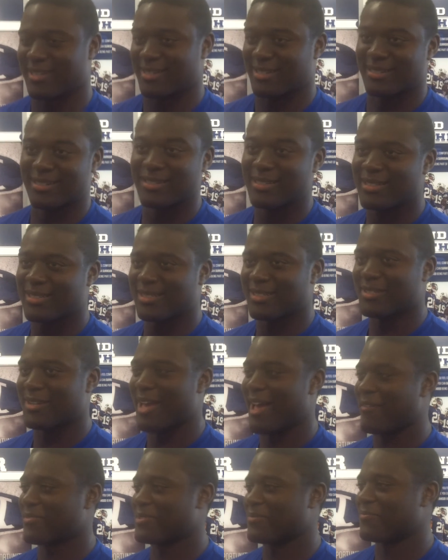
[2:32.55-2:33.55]
can
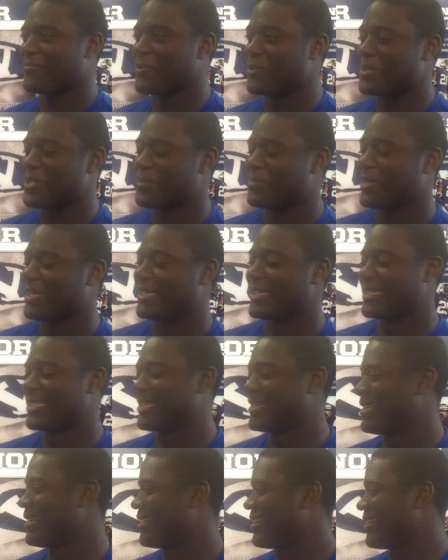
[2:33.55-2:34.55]
have some Fusi plays.